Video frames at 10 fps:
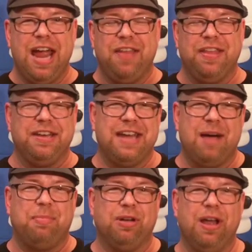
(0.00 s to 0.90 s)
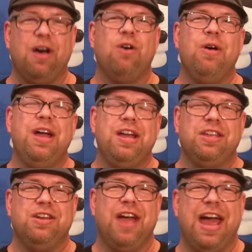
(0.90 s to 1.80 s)
and then down below
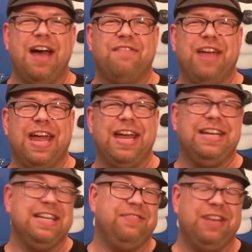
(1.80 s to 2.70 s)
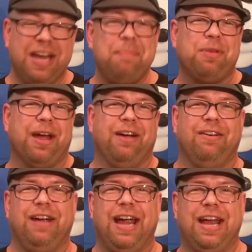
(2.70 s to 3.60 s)
you have a DVD
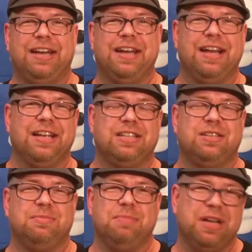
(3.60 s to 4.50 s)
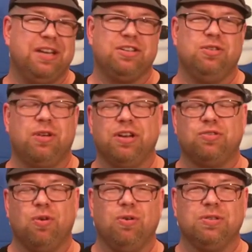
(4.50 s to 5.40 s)
player and some additional
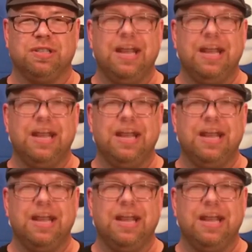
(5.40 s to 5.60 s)
controls,